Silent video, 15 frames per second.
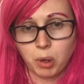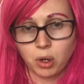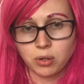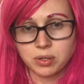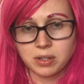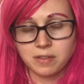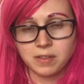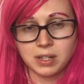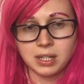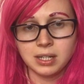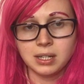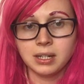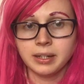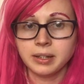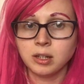Pause if you
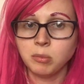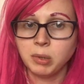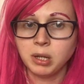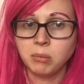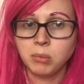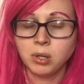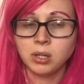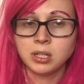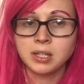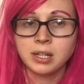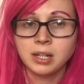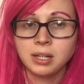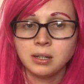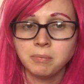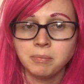need a little bit more
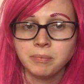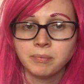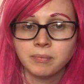time.